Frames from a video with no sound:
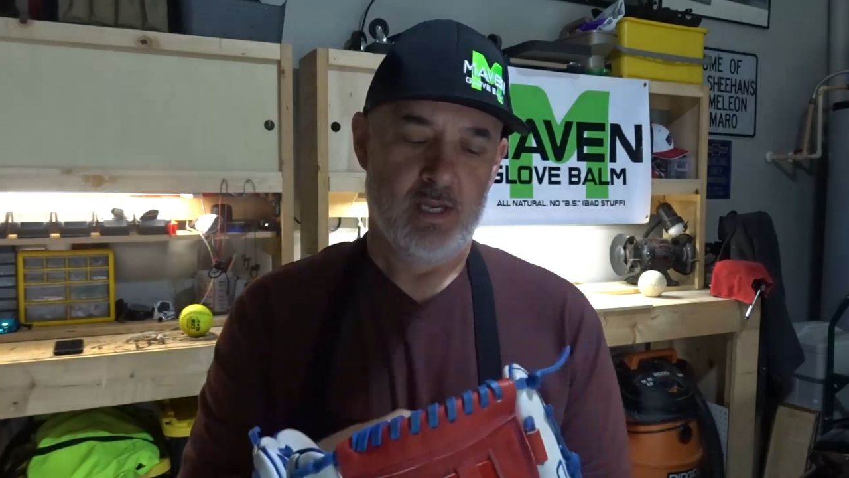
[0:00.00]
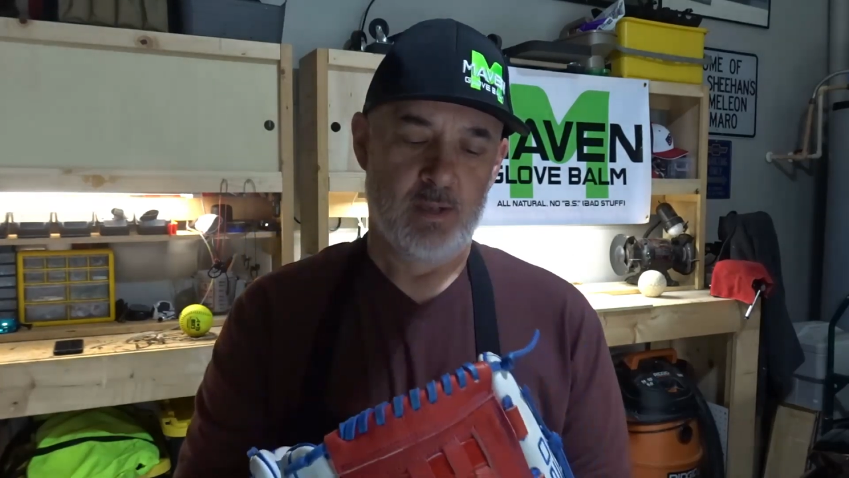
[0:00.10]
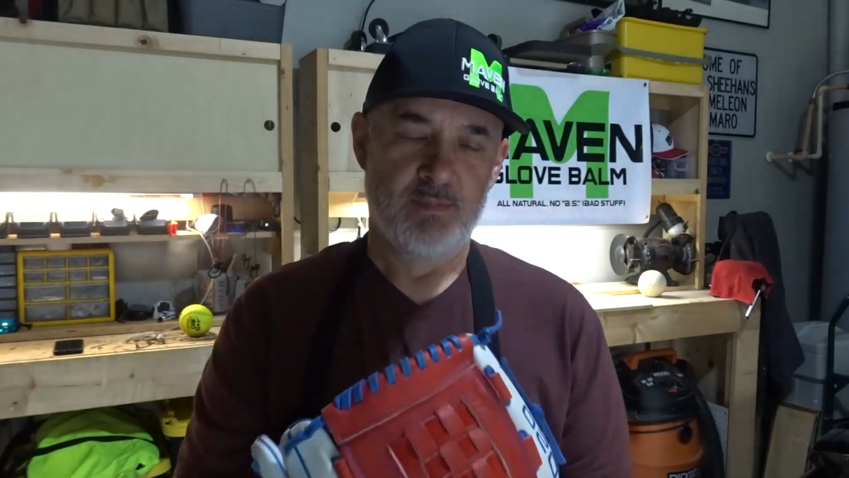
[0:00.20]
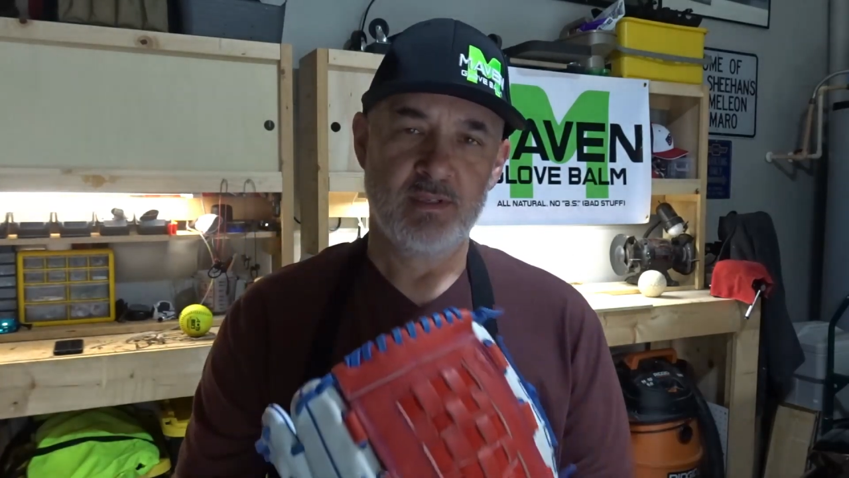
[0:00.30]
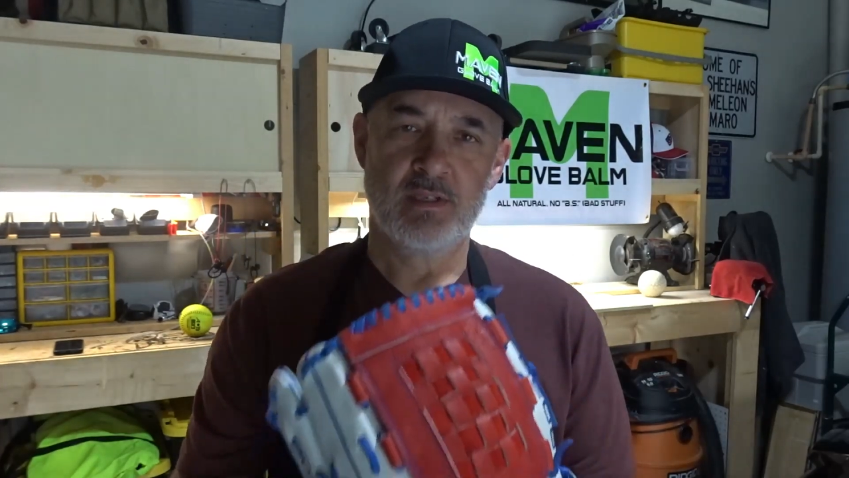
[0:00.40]

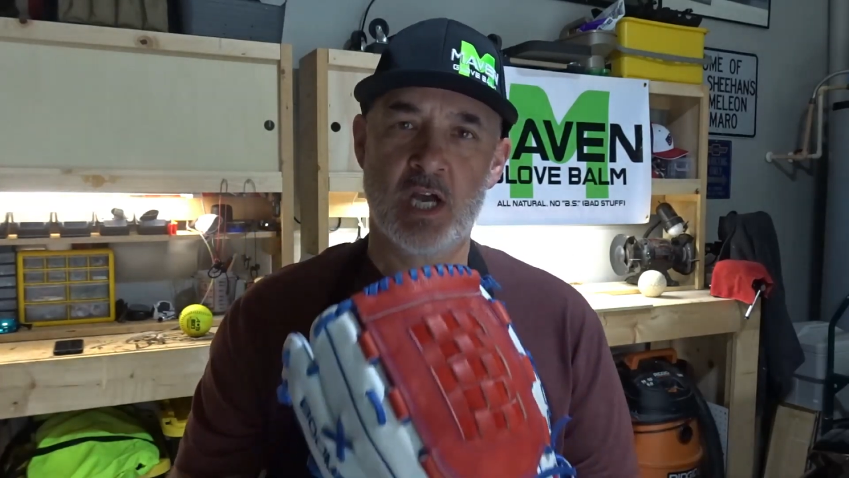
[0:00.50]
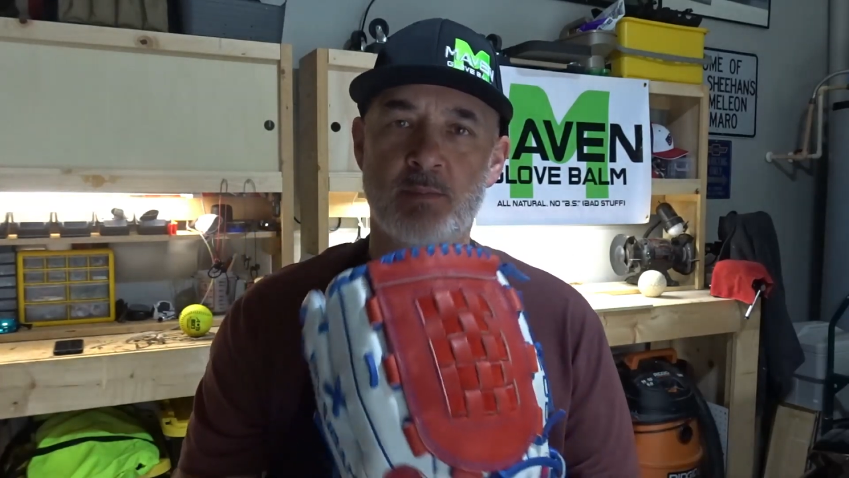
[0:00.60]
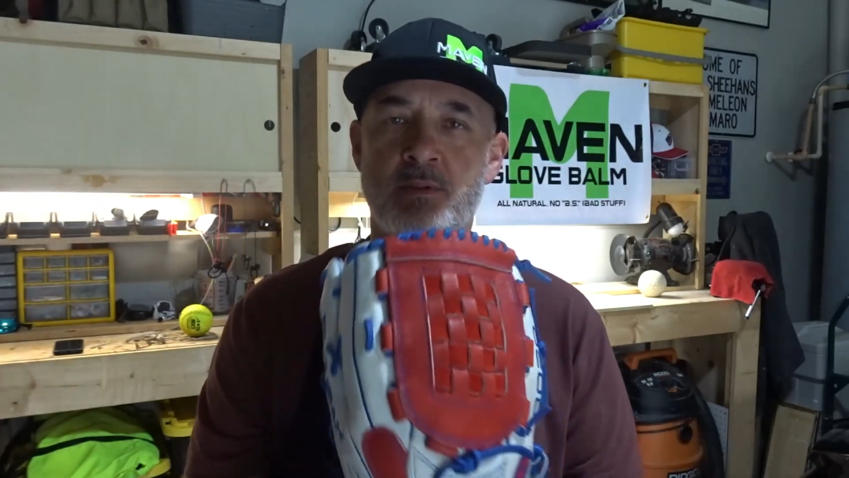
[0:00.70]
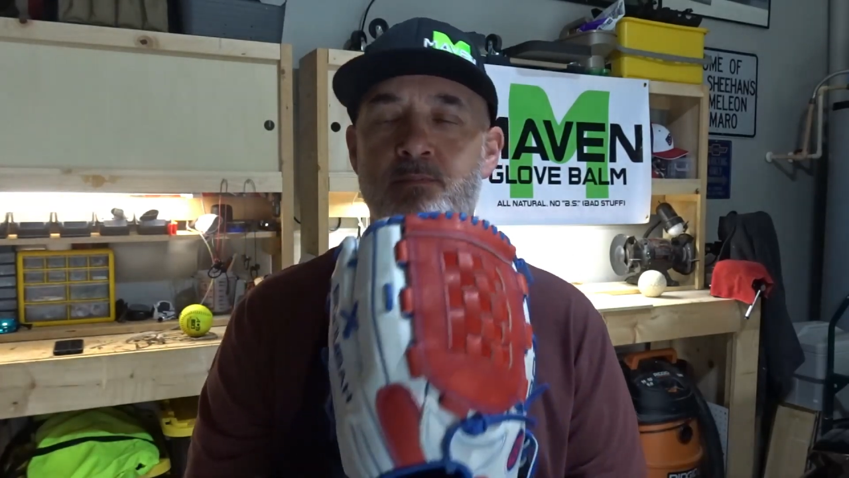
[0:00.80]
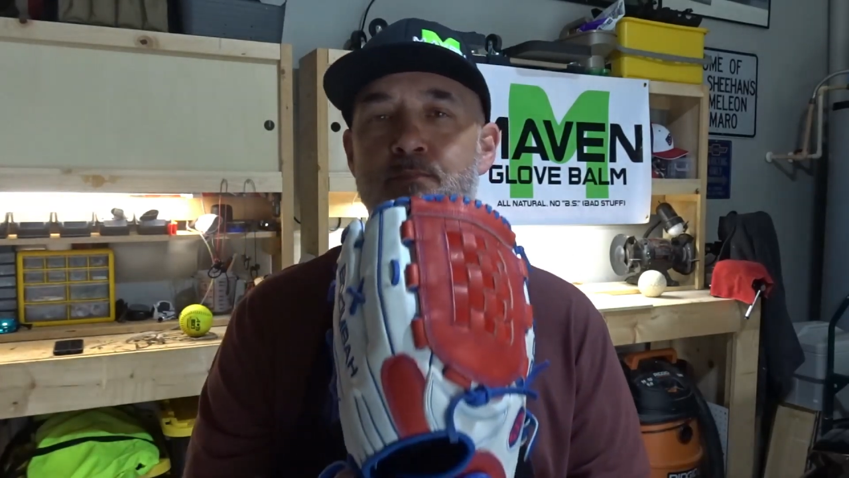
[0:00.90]
These come
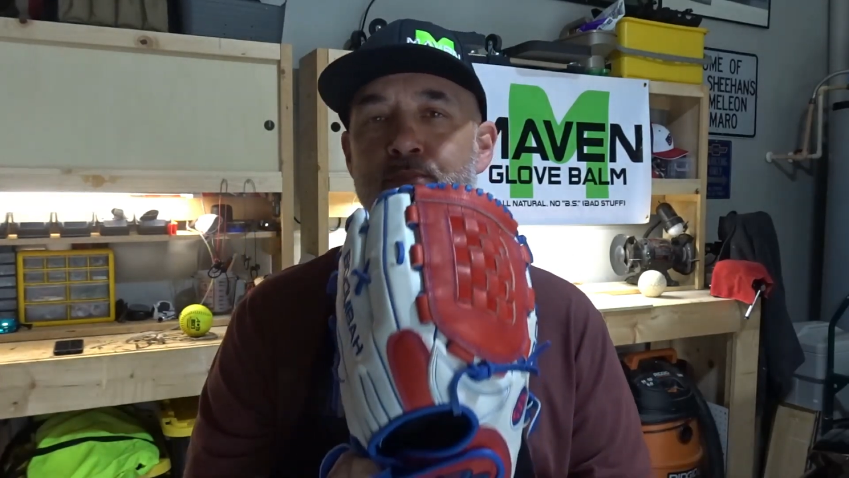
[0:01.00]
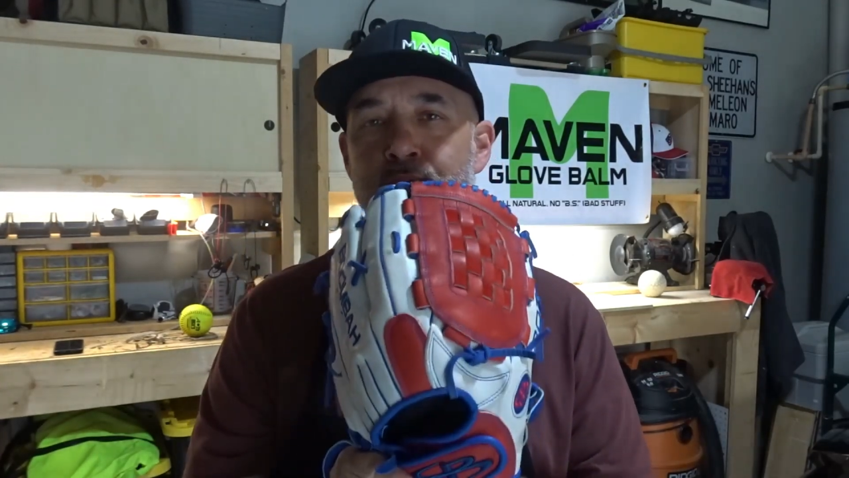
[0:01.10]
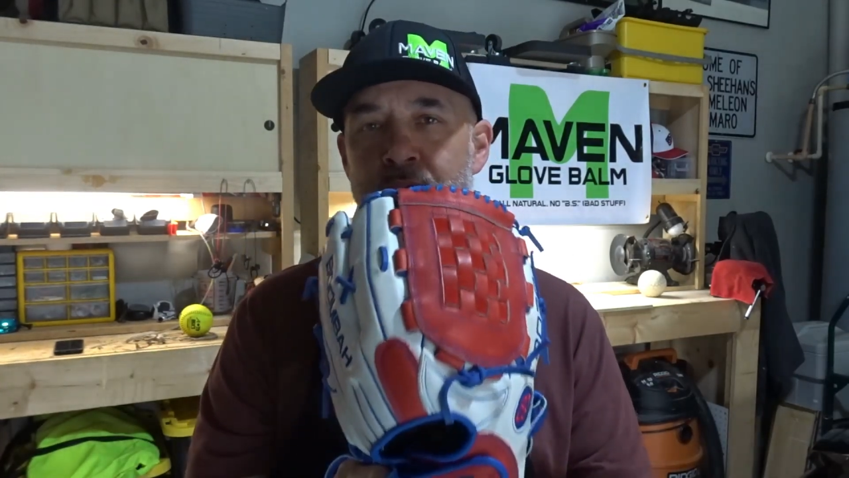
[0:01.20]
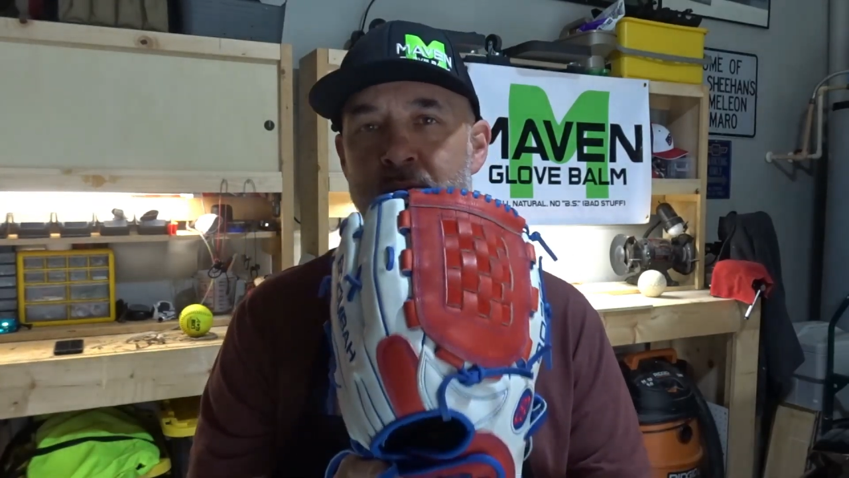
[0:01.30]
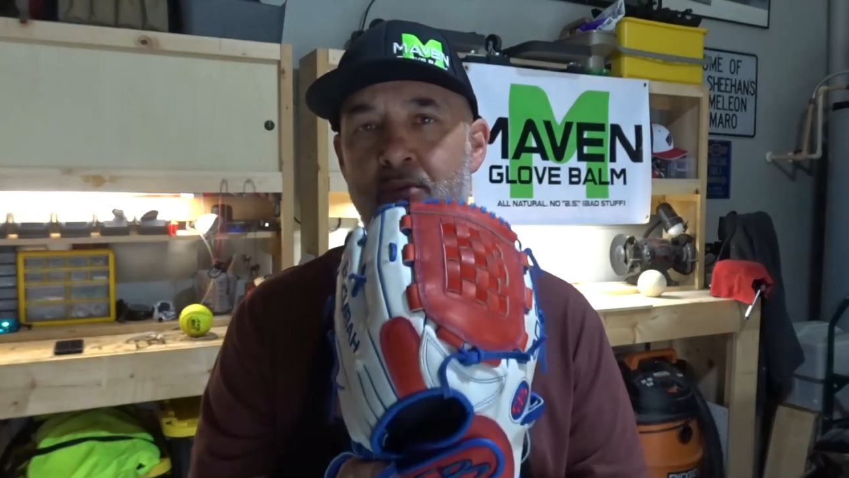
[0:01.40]
in
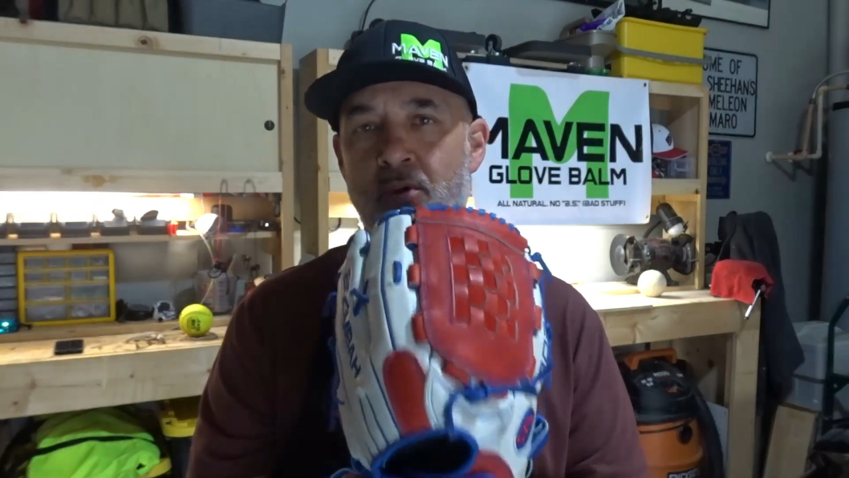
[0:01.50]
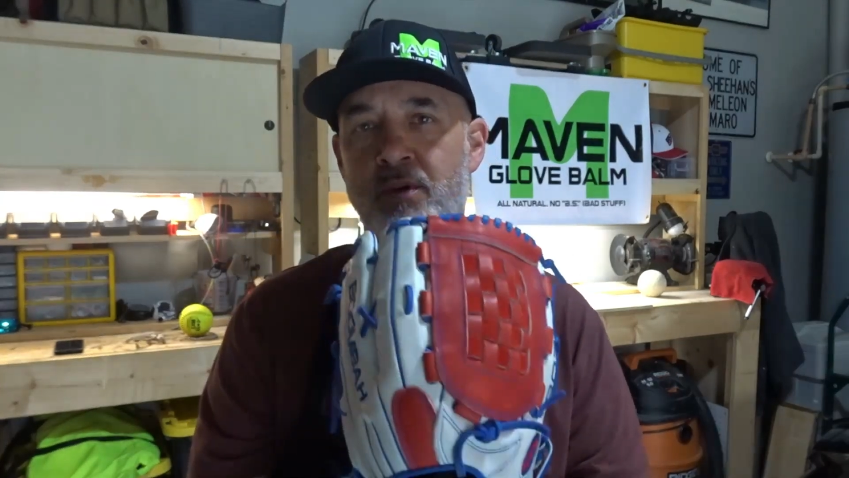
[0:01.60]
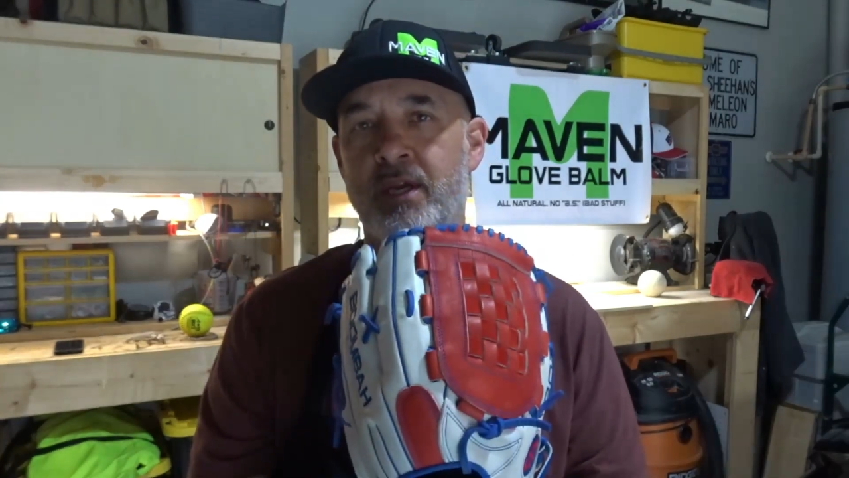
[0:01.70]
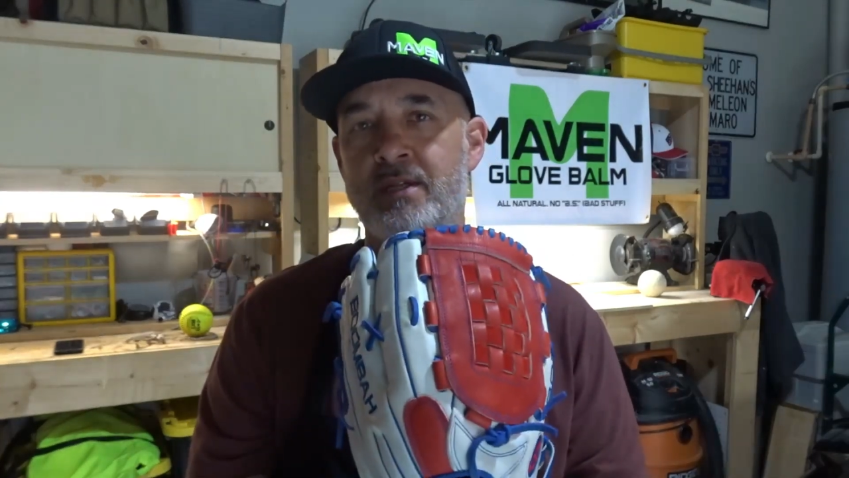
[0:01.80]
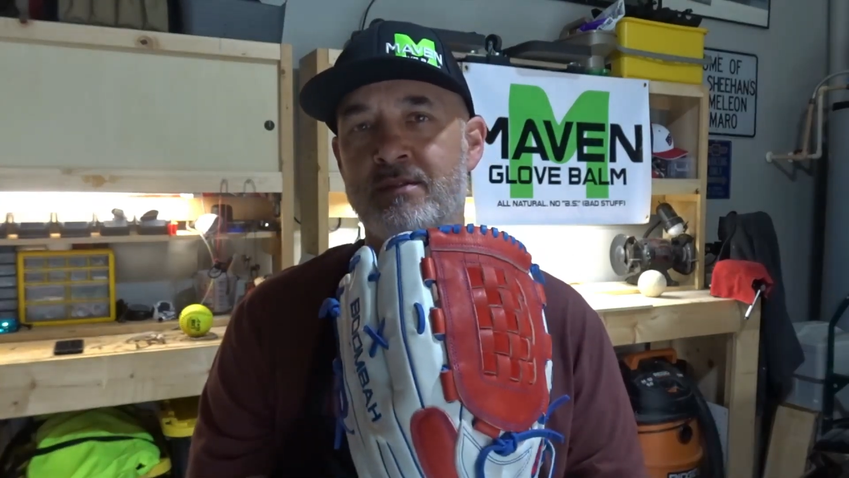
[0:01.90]

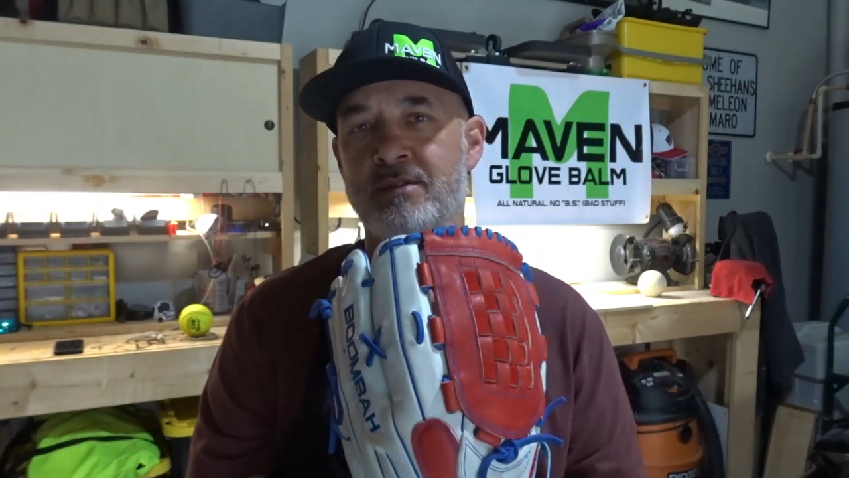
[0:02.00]
pre-broke in,